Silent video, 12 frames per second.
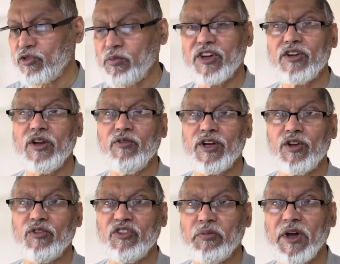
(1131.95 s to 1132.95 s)
especially when
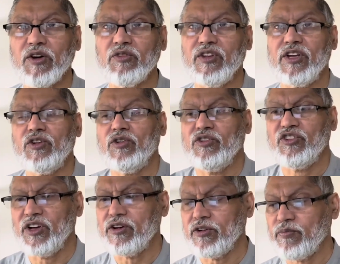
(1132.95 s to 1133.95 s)
you're spouse and your
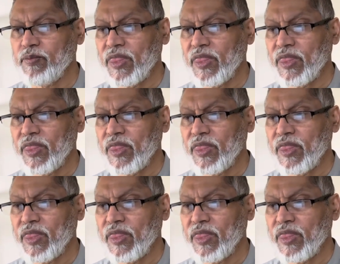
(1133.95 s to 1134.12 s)
children.